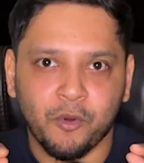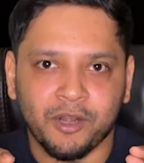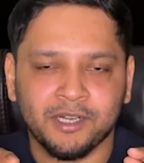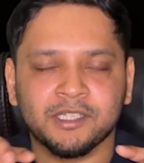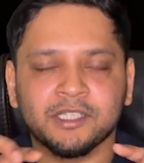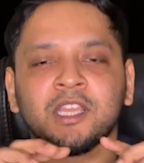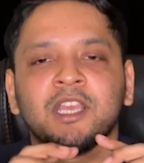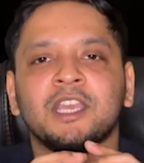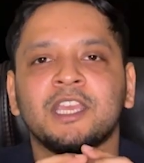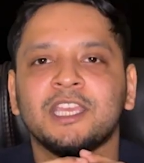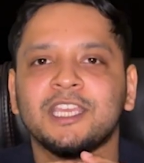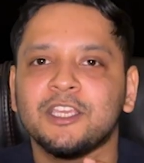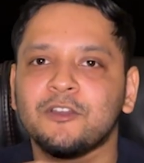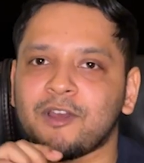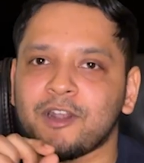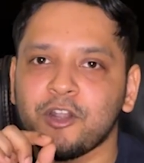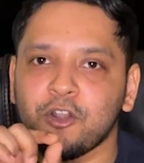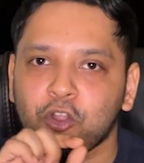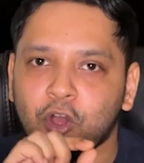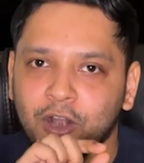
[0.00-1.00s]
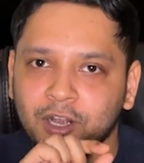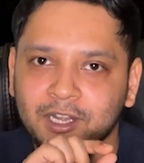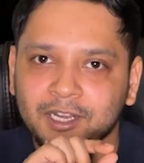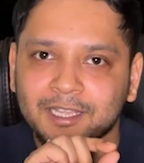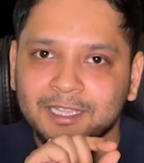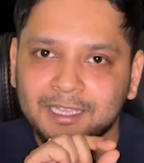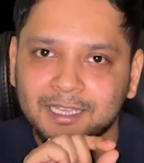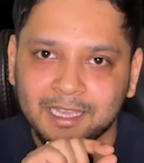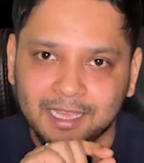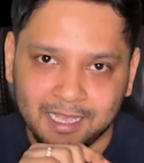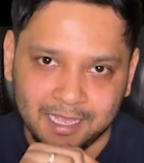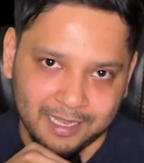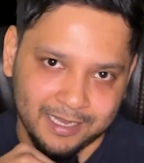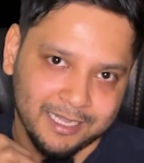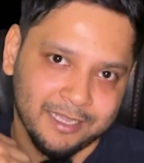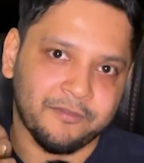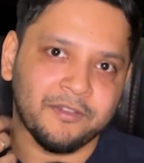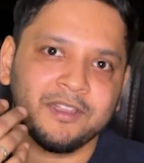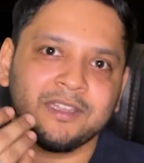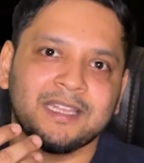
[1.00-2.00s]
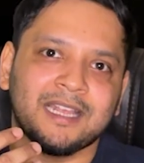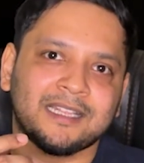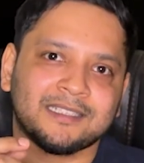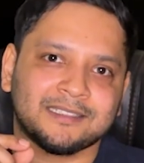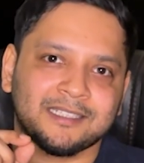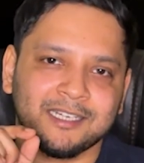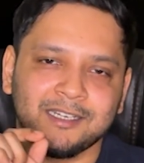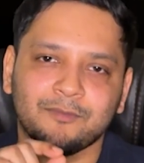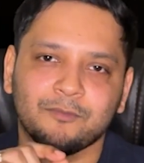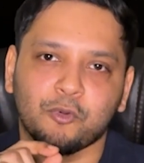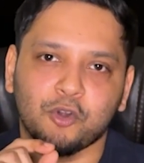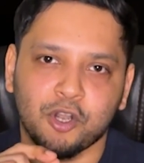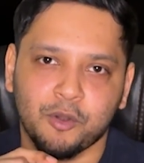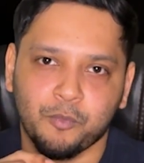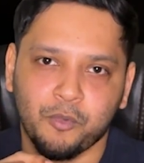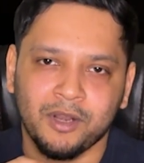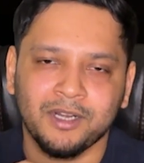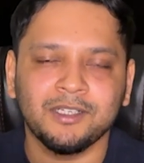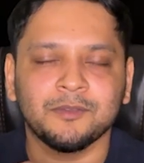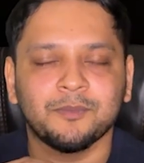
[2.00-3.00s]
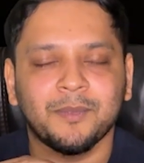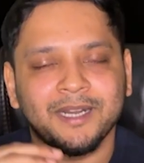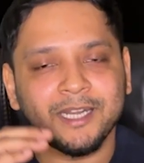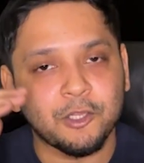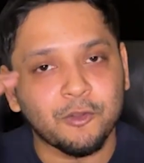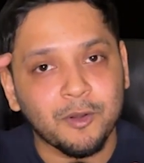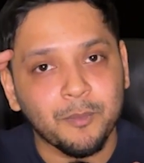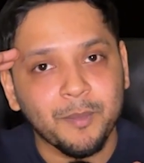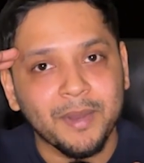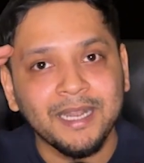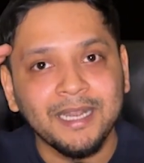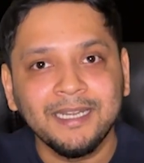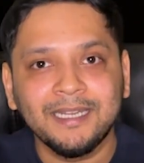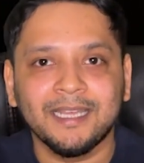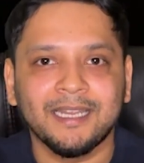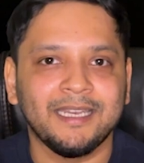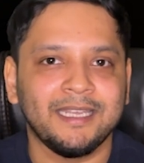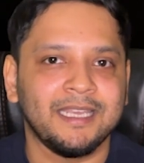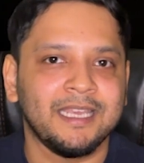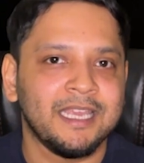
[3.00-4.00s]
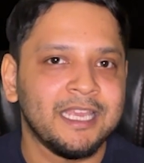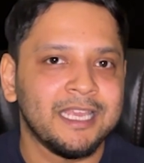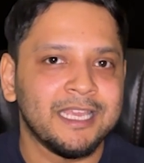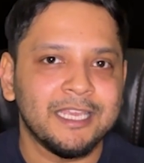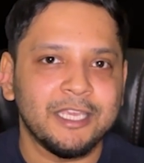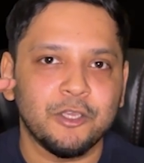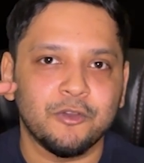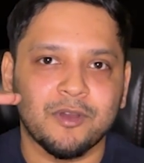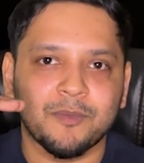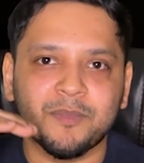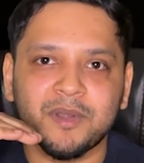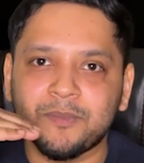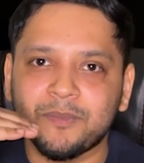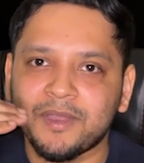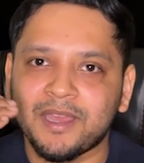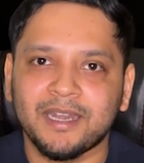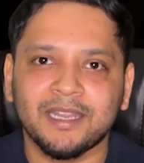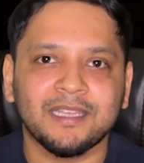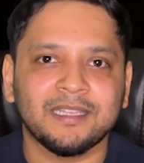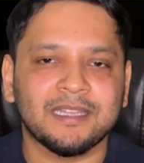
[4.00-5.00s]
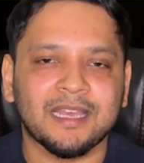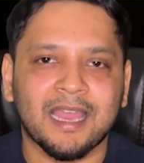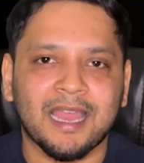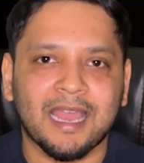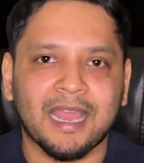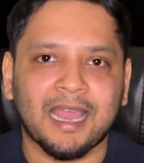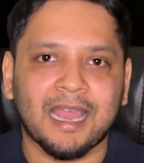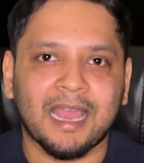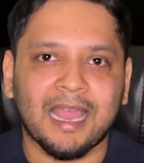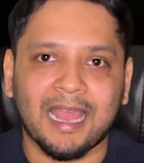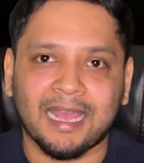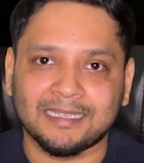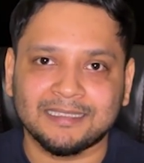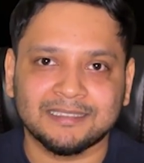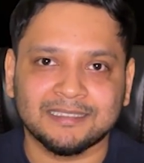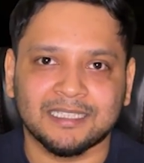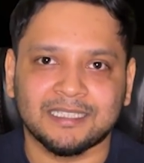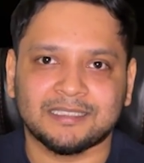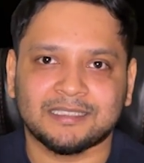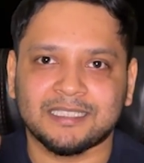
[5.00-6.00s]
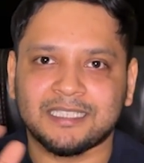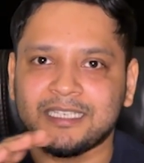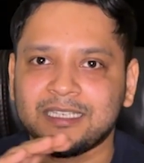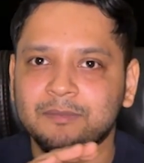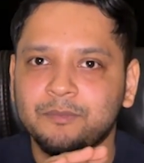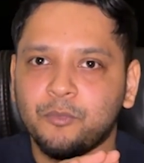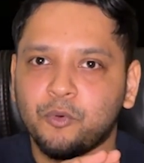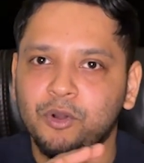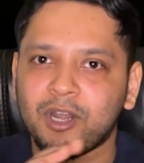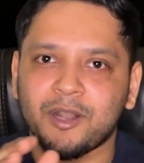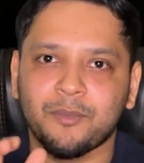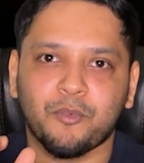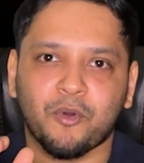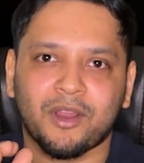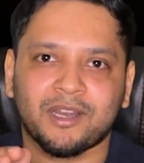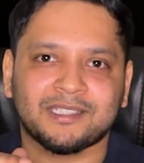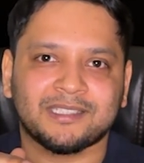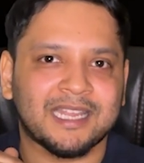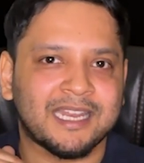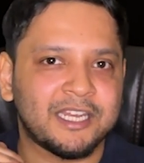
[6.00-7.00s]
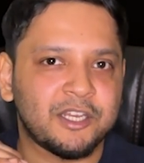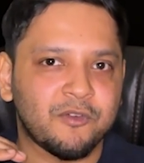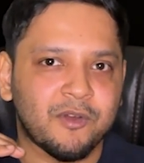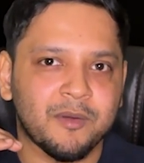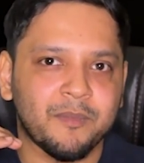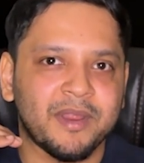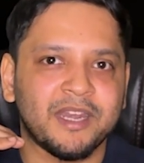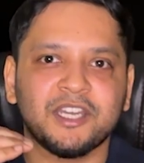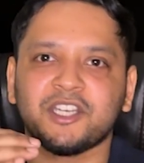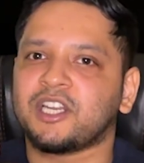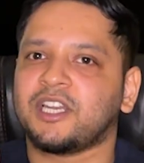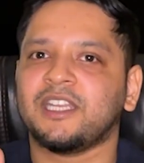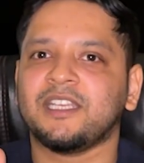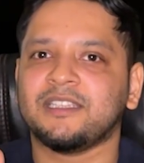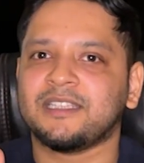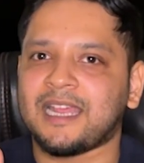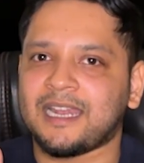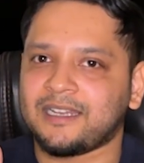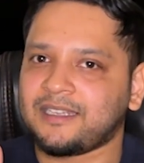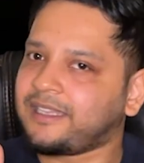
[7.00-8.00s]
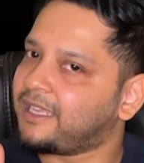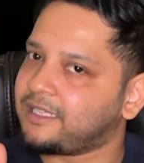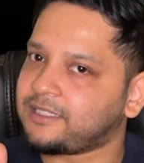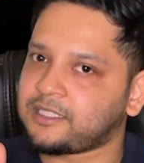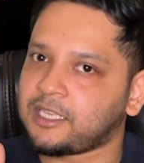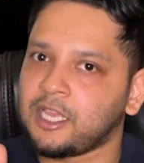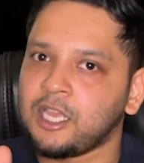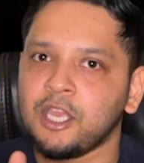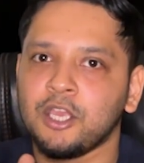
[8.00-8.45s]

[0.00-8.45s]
points. You are not giving the answer in bullet points, but you are mentally, you are preparing the answers in bullet points and you are mentioning that things.